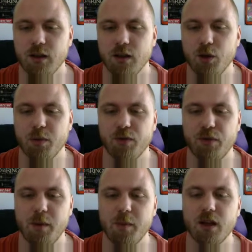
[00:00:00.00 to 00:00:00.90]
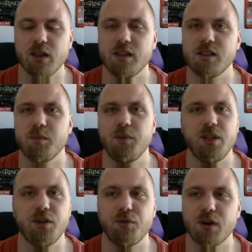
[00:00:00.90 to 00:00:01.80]
Human female is a bit
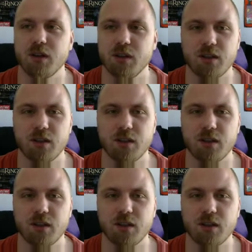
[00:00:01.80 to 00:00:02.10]
different.